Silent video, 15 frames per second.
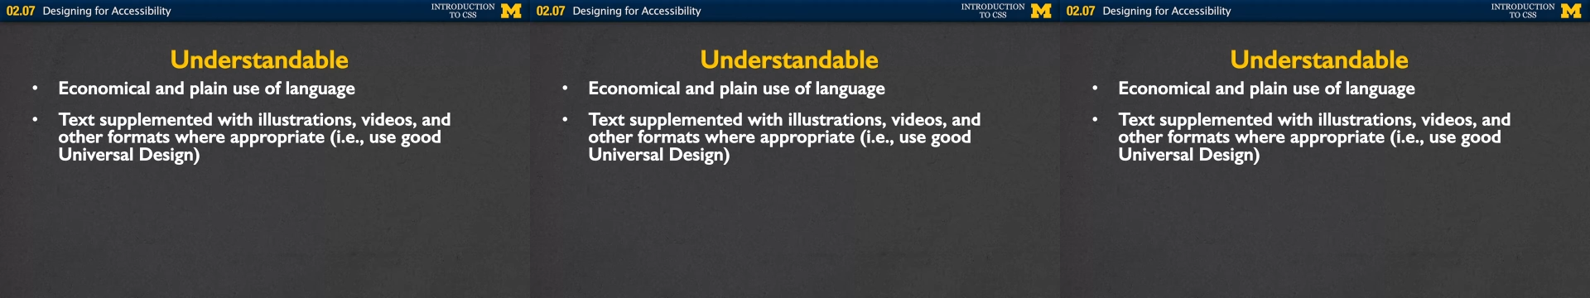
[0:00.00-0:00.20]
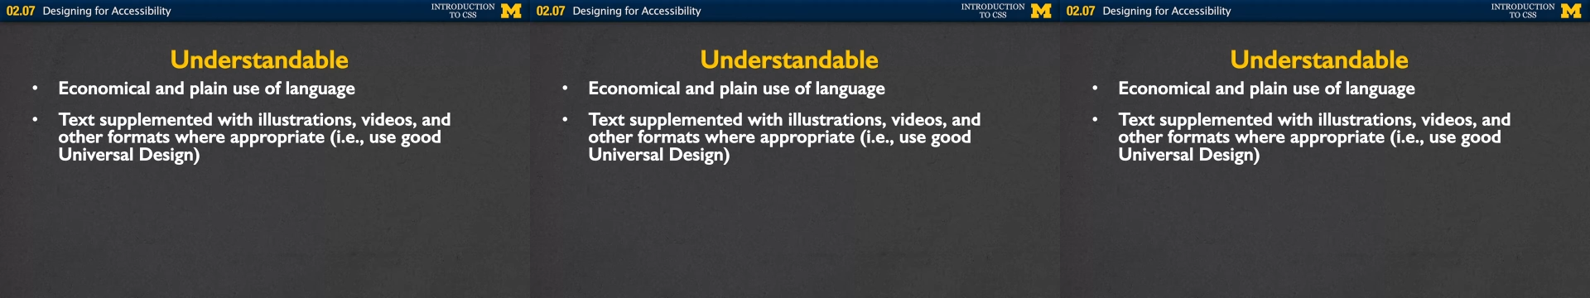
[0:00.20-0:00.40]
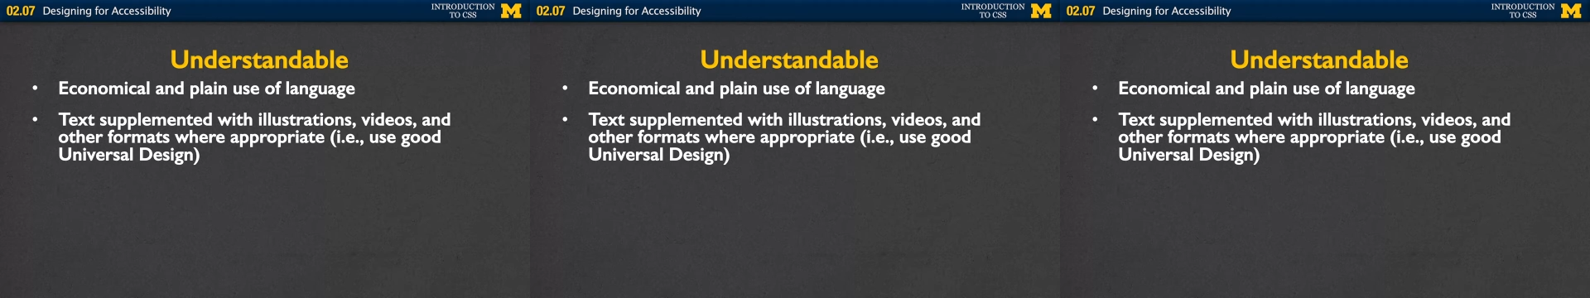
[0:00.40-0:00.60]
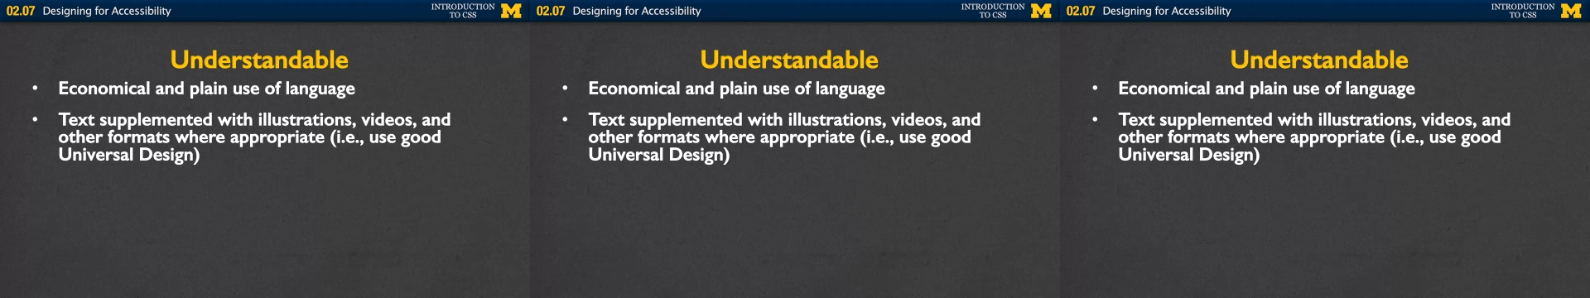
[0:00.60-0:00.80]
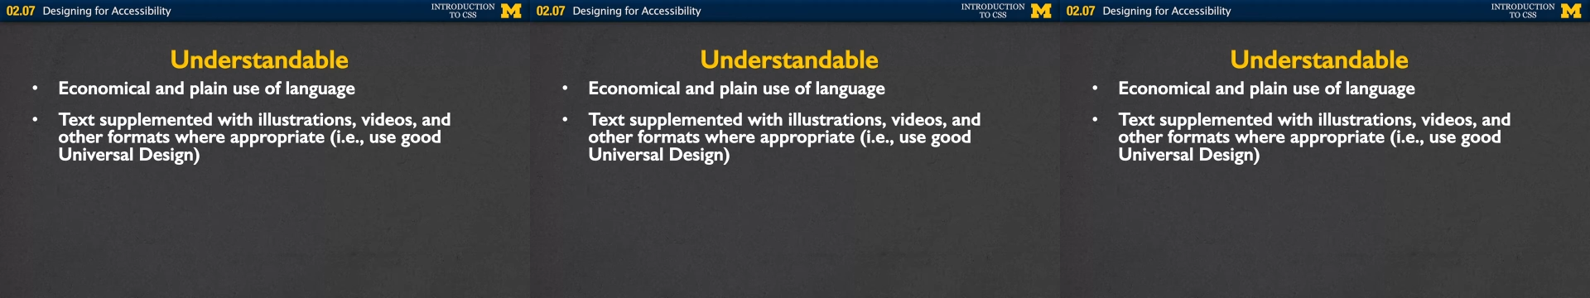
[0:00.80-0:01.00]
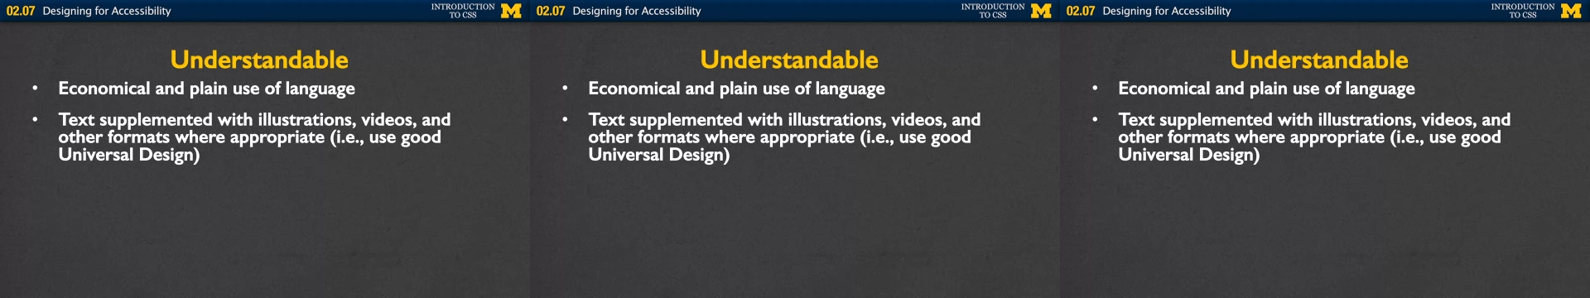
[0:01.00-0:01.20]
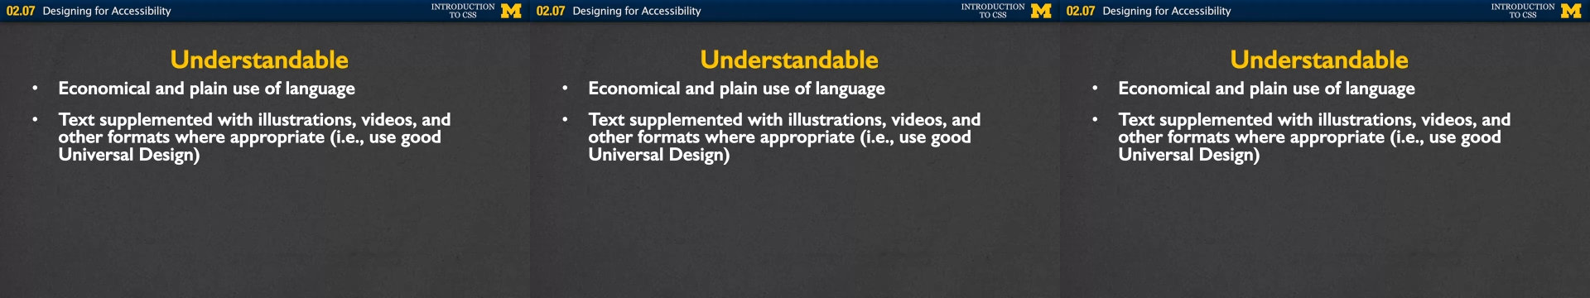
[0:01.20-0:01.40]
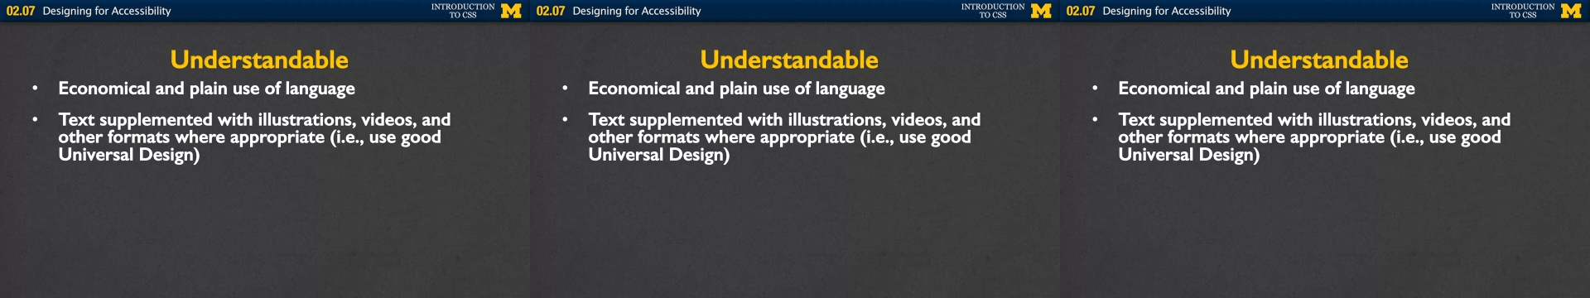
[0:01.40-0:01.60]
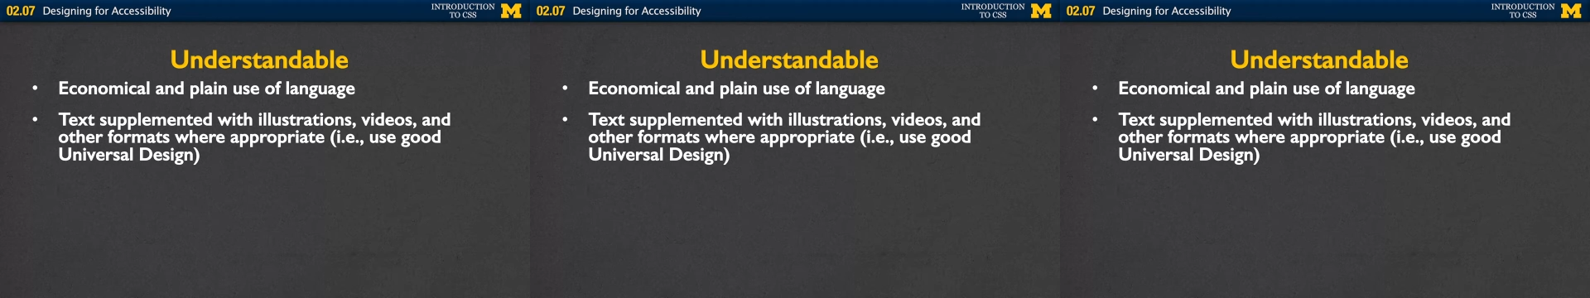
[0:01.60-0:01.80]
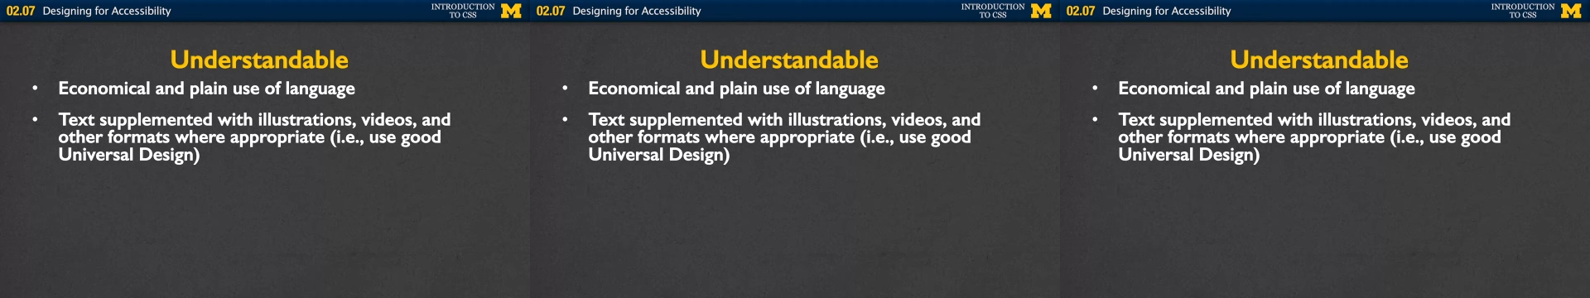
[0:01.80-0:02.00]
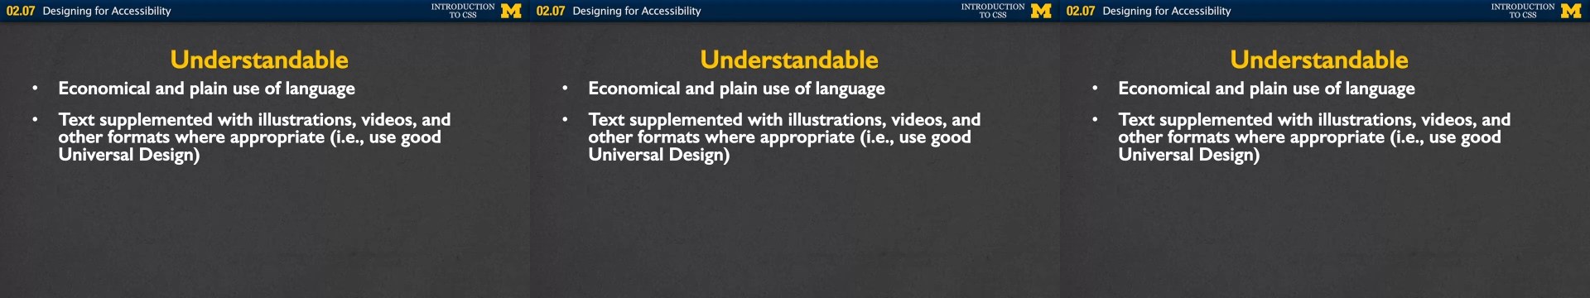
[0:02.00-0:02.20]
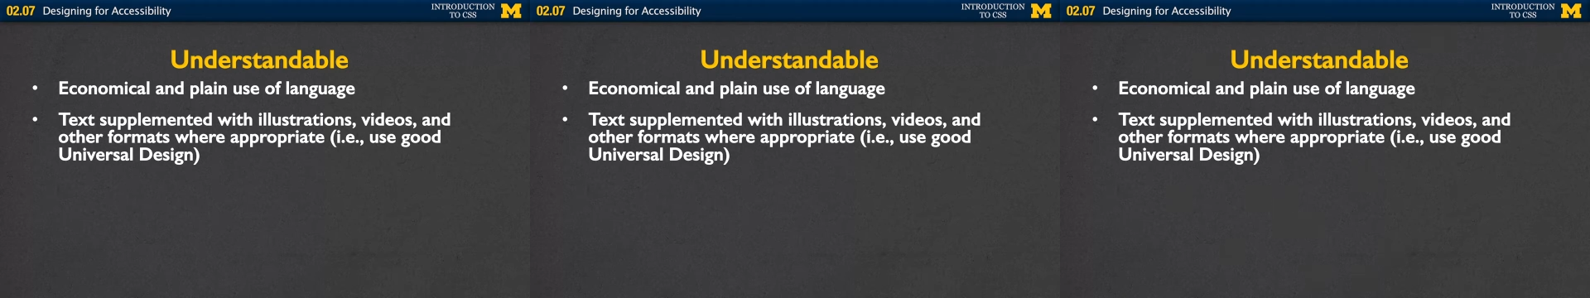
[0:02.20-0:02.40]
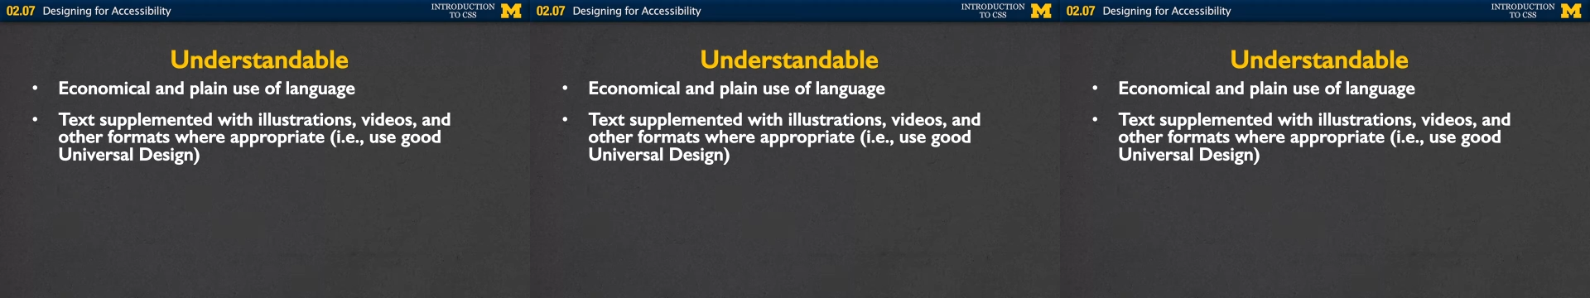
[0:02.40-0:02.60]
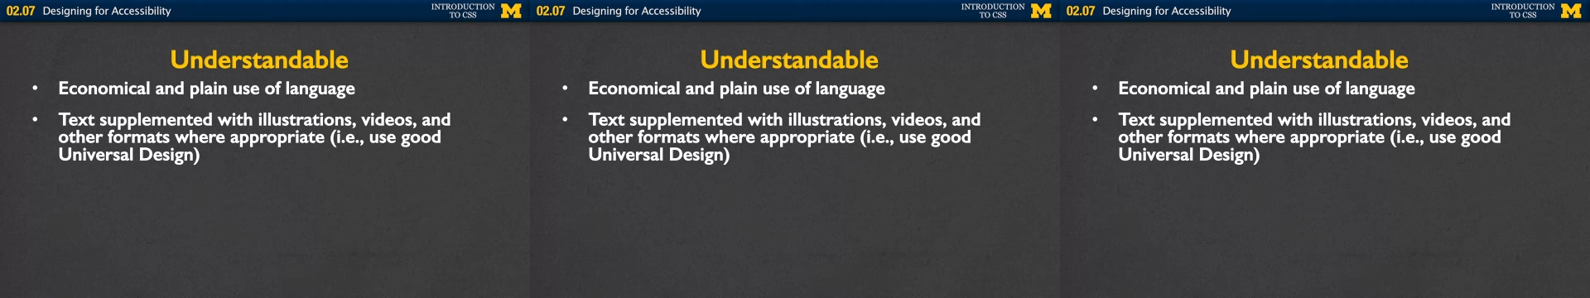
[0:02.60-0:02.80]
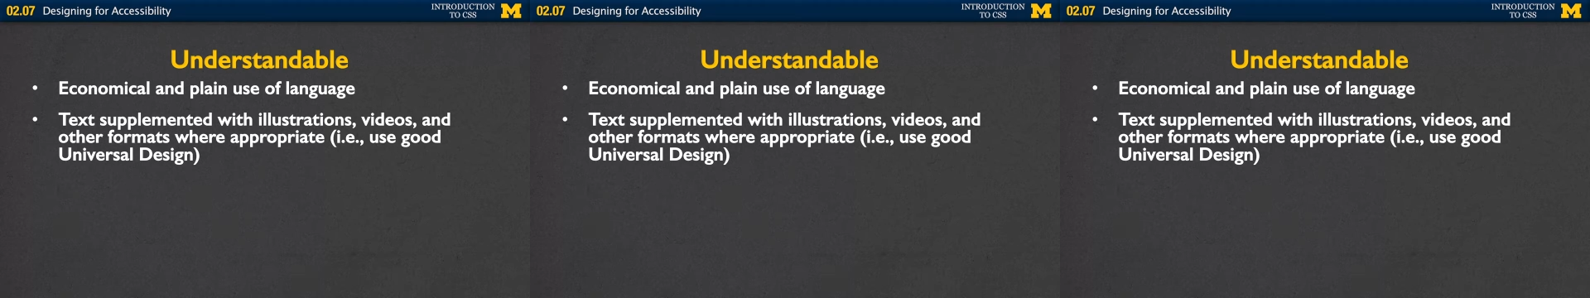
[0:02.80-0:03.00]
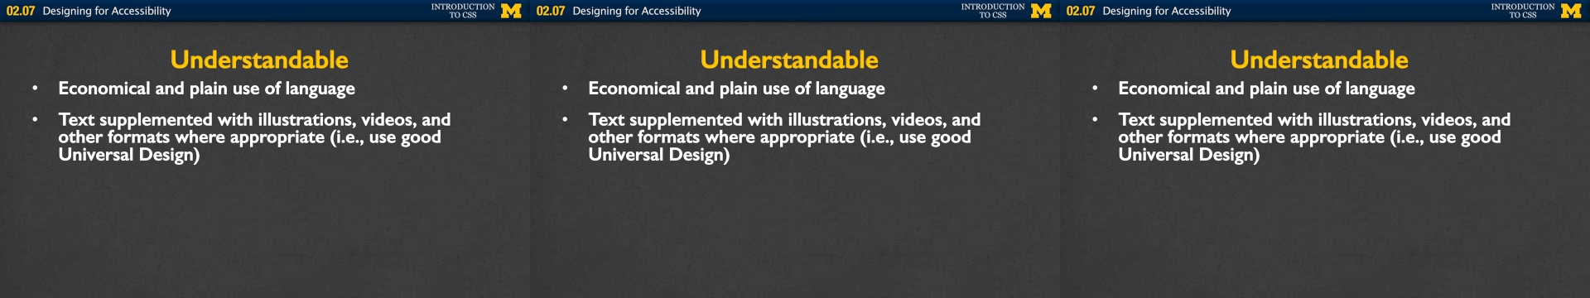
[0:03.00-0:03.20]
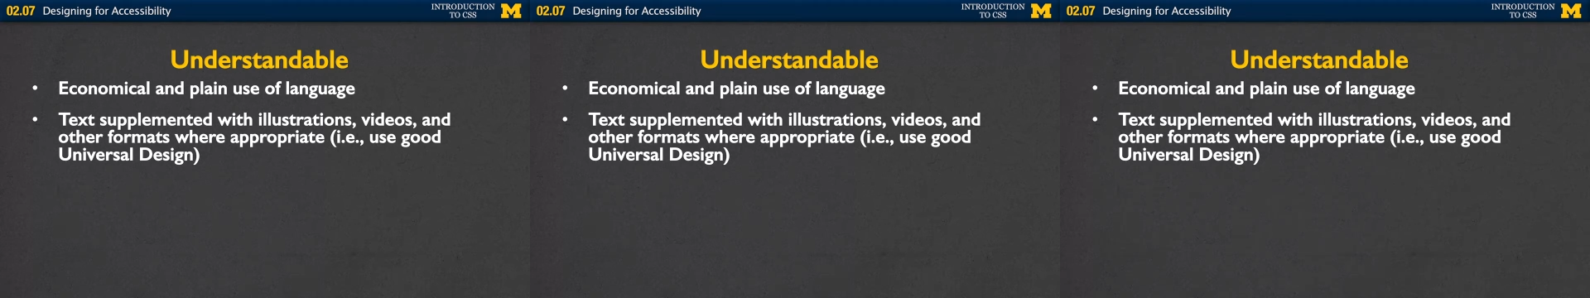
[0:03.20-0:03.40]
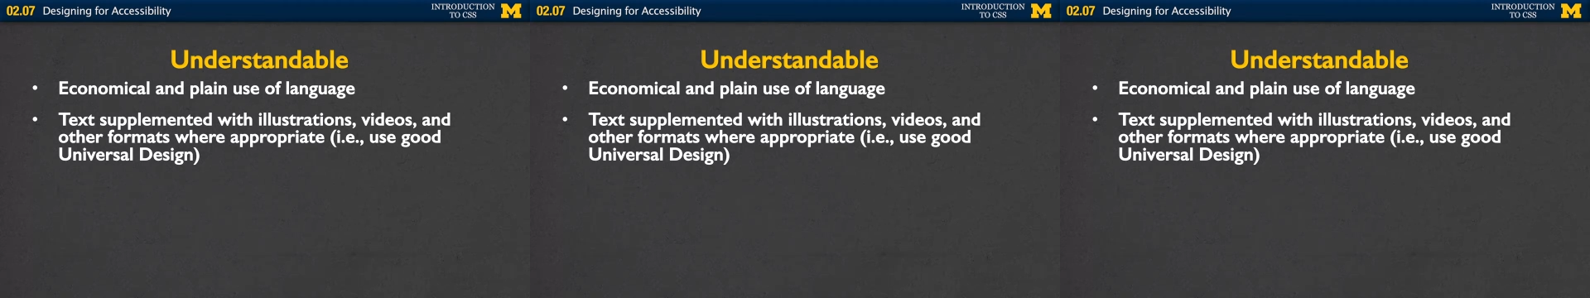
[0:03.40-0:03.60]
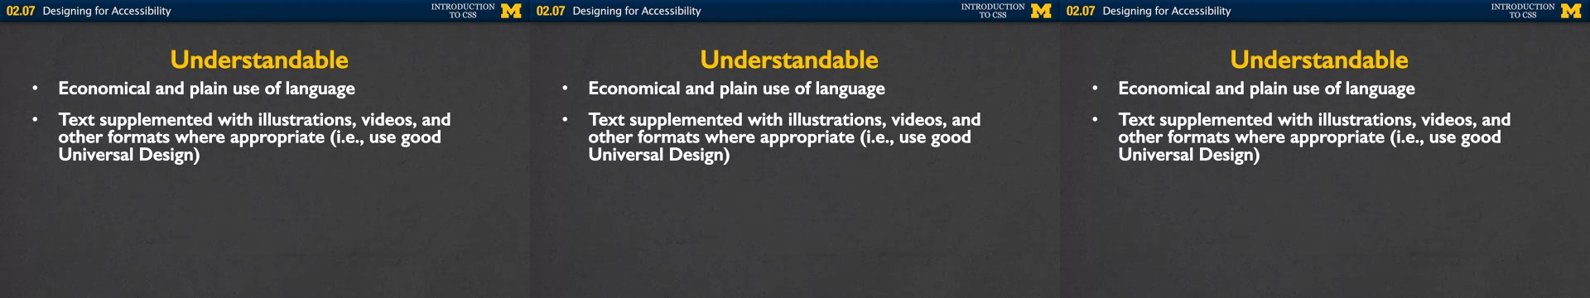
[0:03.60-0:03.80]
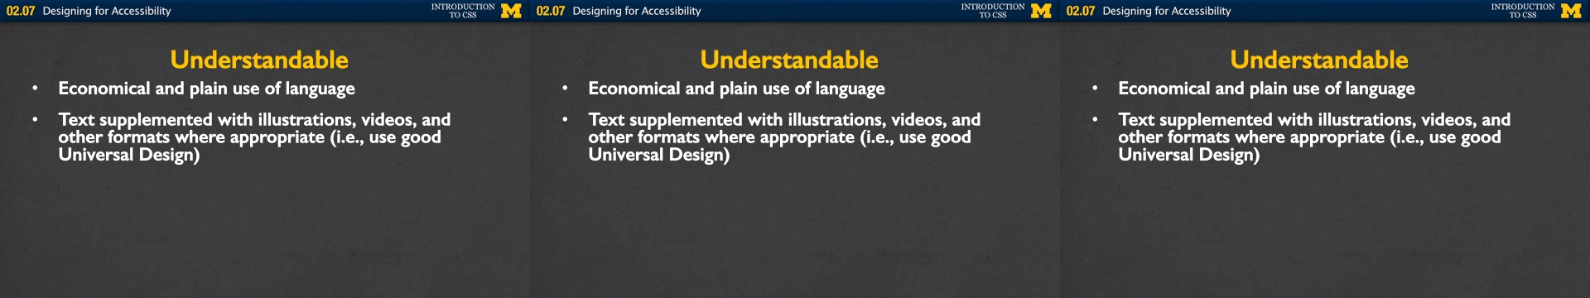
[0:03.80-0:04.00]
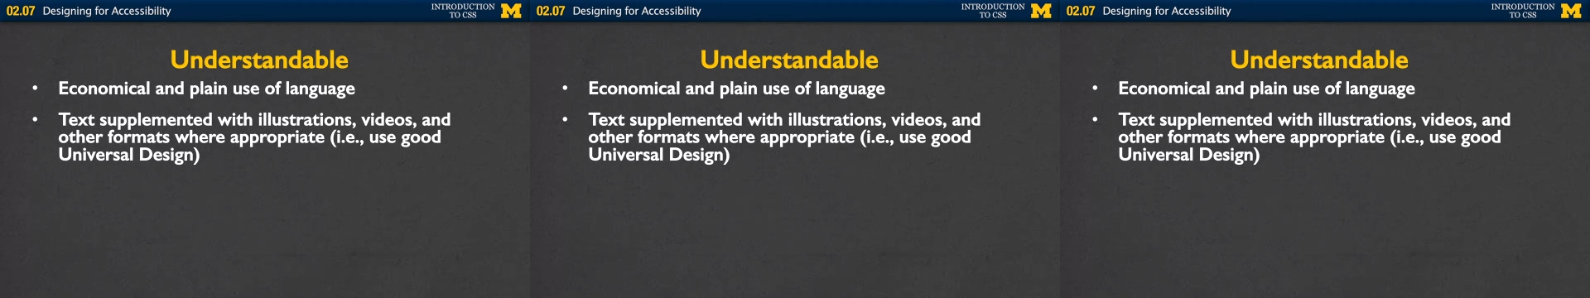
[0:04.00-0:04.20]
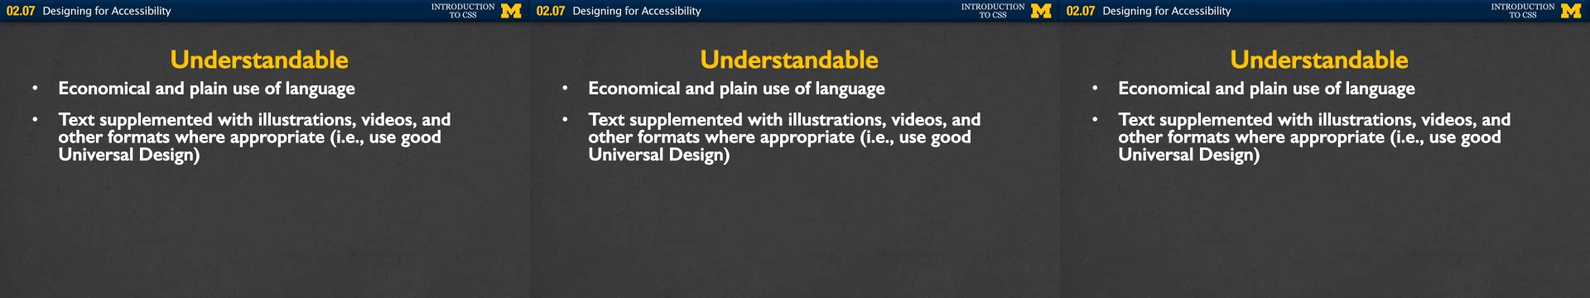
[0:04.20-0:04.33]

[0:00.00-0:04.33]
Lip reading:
[unreadable: no face in view]